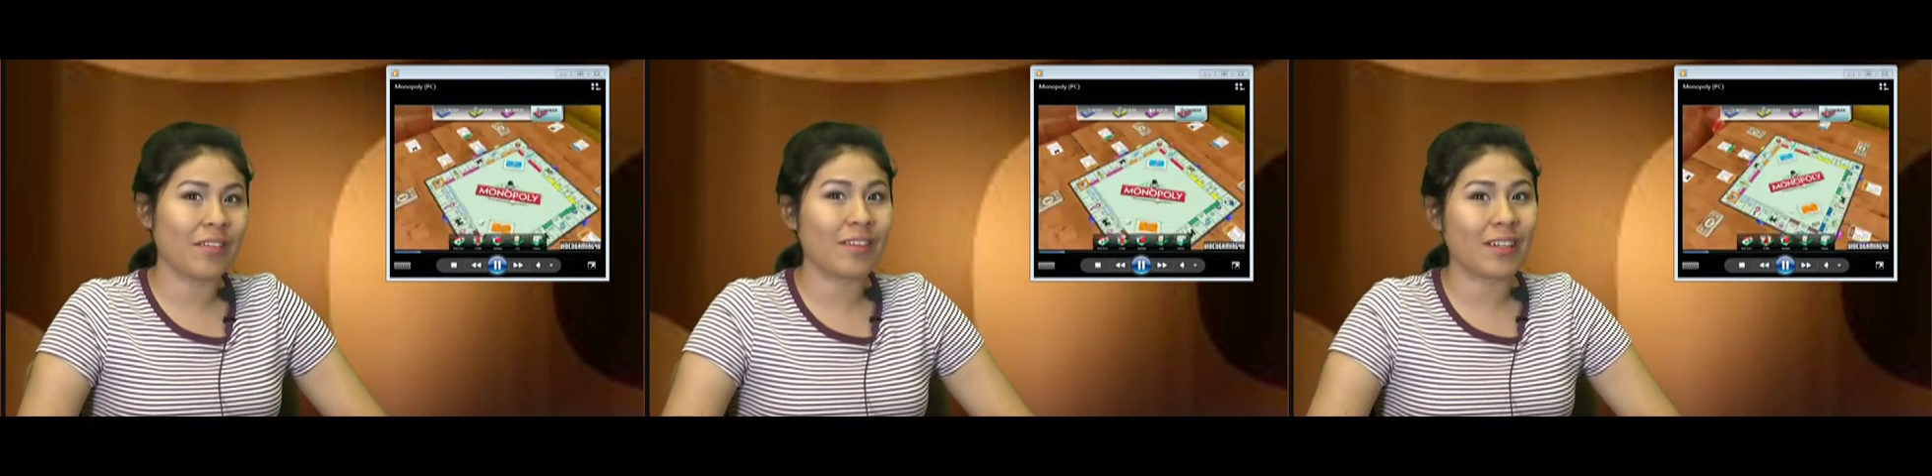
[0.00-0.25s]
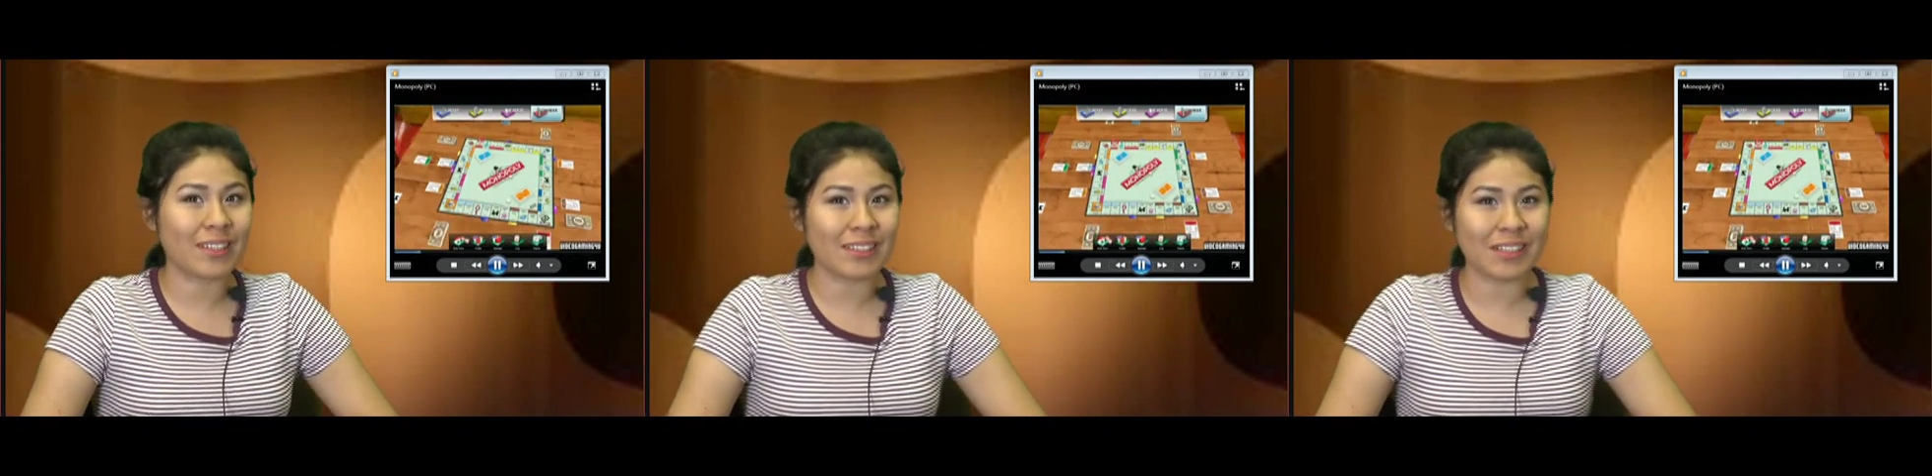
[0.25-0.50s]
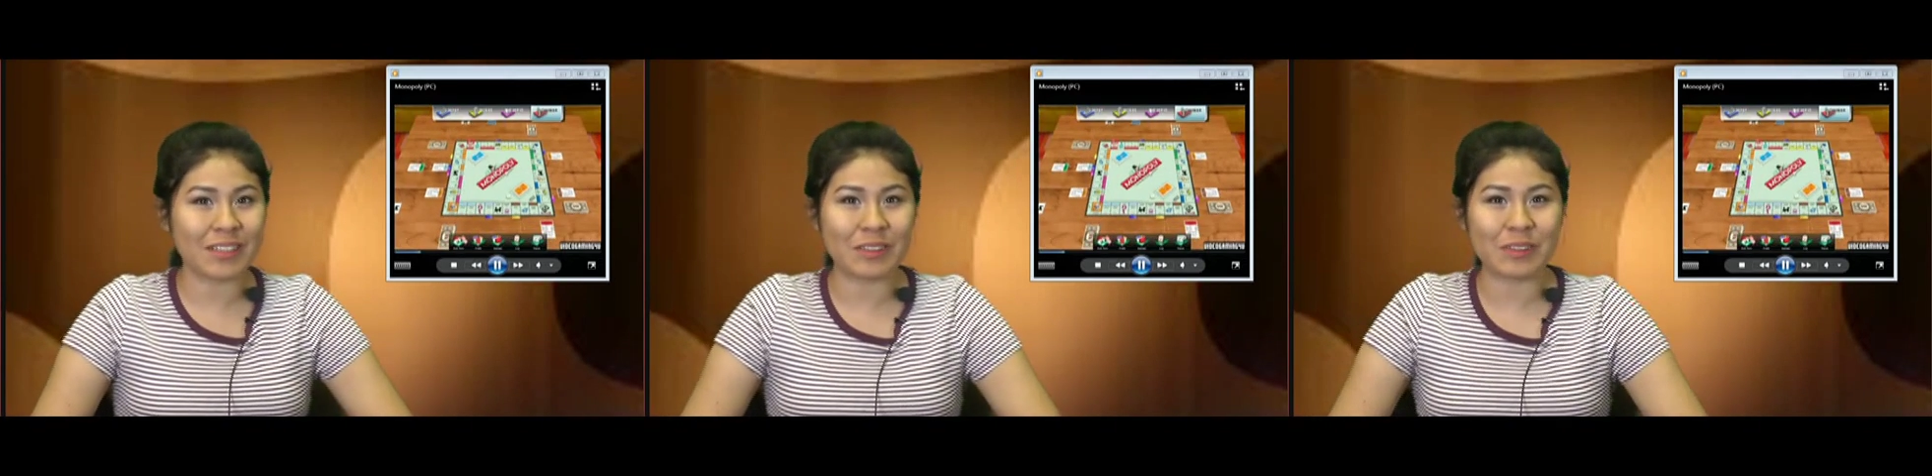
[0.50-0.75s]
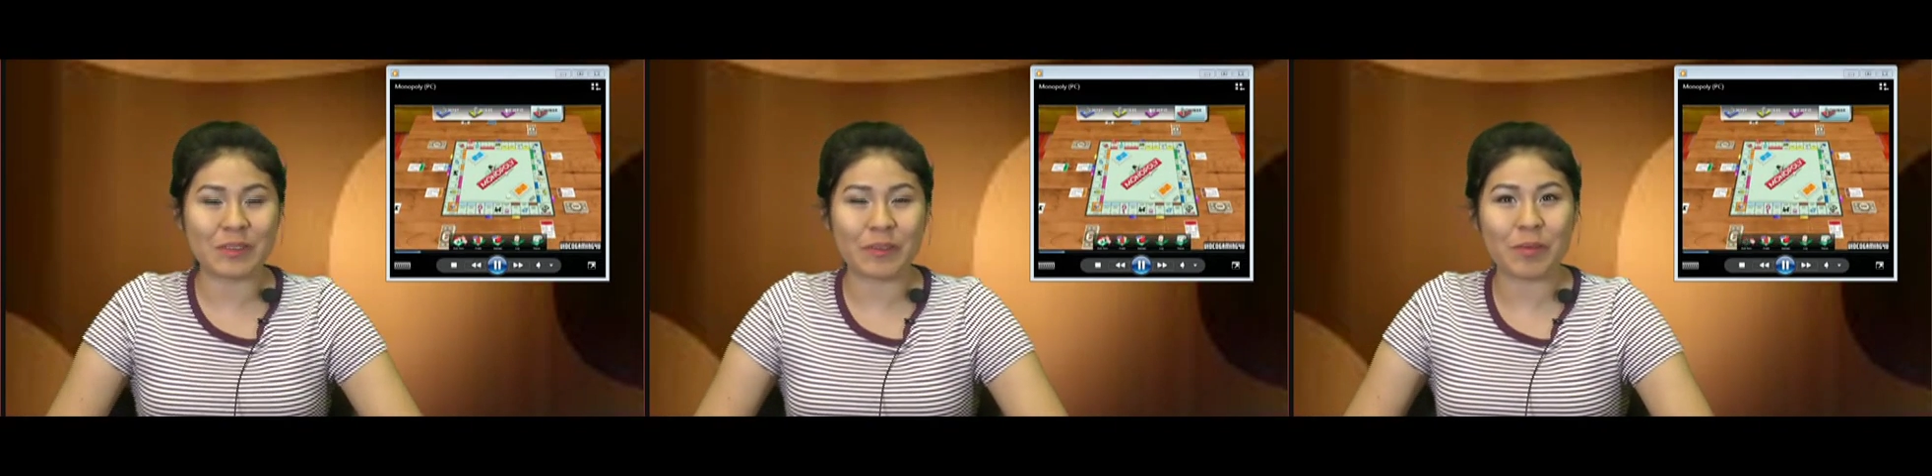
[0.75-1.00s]
of the SNN
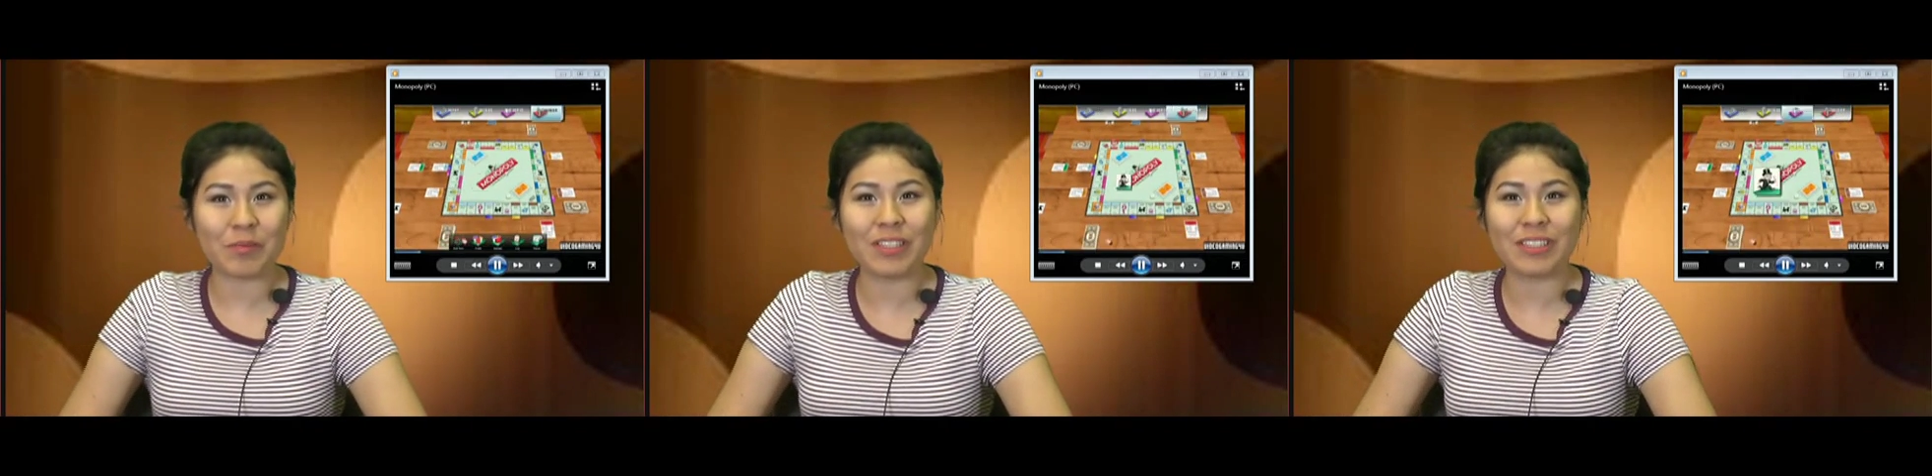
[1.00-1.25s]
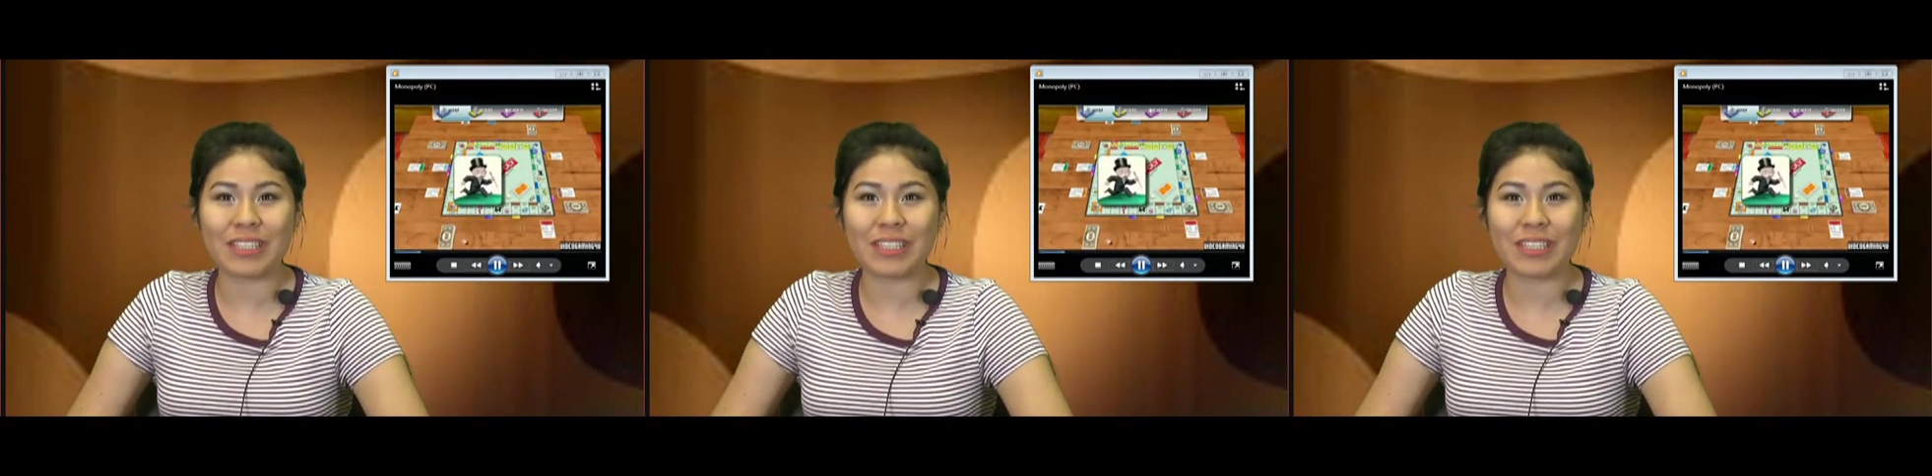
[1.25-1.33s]
News with me,